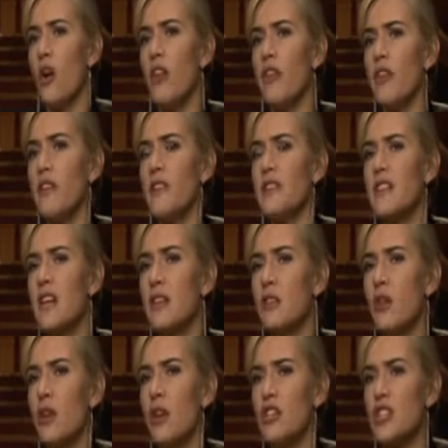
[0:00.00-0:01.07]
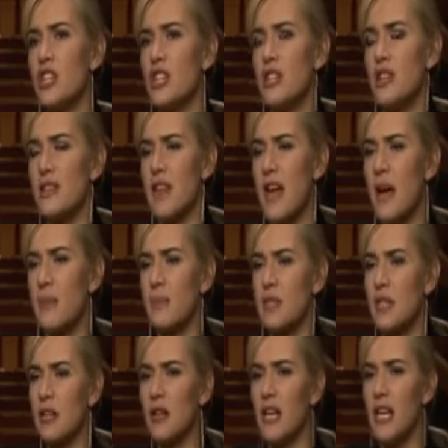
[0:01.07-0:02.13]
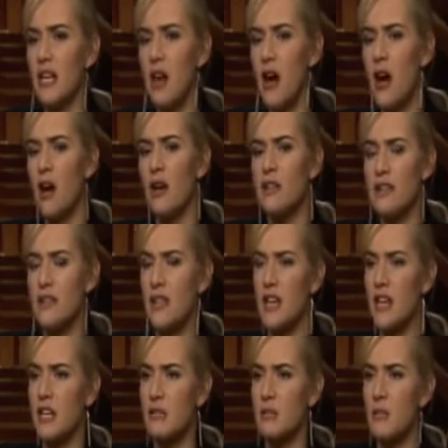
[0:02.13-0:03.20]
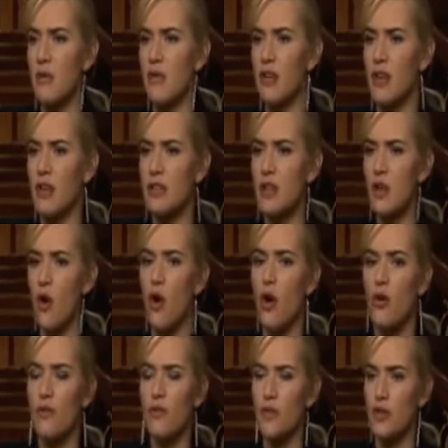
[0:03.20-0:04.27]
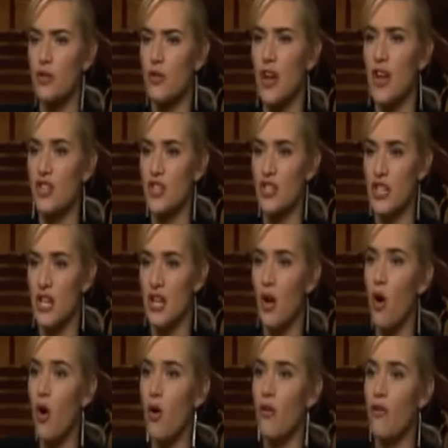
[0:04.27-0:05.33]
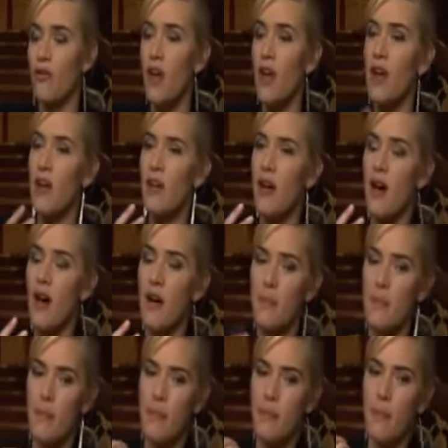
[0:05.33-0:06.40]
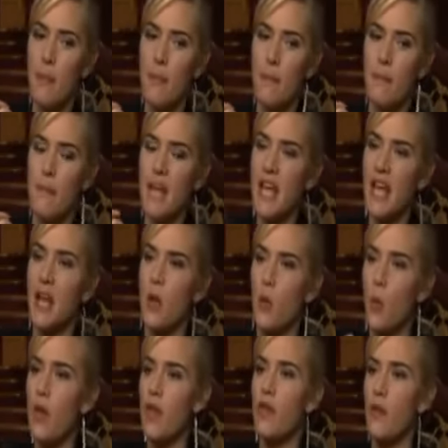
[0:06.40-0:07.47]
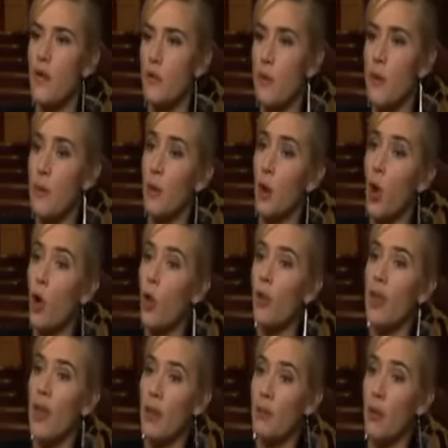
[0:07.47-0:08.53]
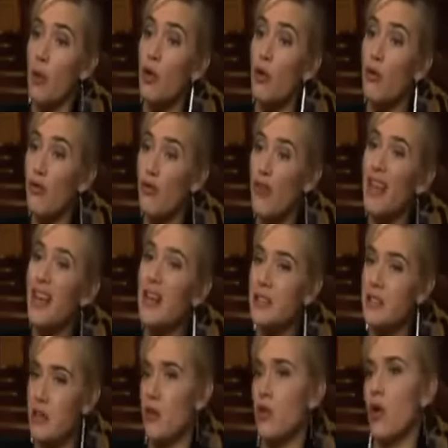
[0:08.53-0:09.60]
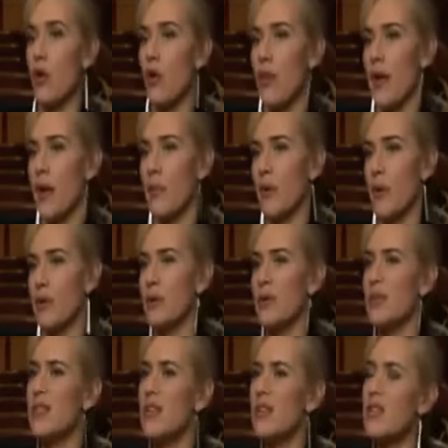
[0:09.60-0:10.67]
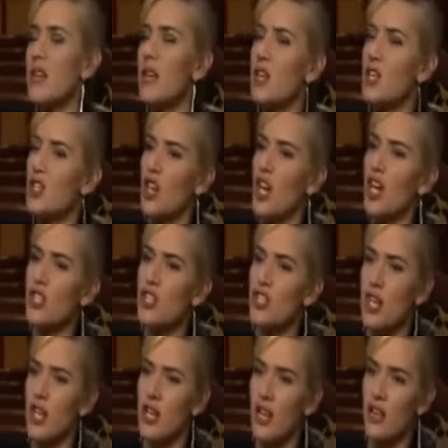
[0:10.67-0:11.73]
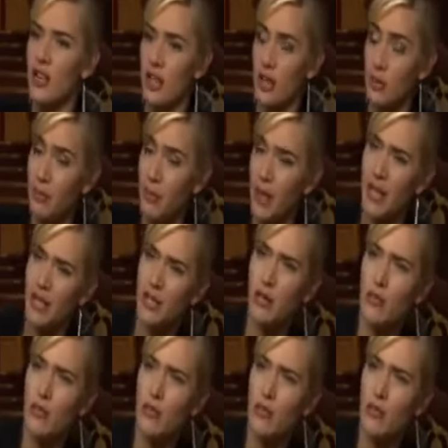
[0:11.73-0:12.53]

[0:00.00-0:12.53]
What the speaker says: Well, I think the technology does absolutely enhance the experience of the tragedy of being with those people on that boat. You feel as though you're on that boat. So it does kind of change it, I think, a bit.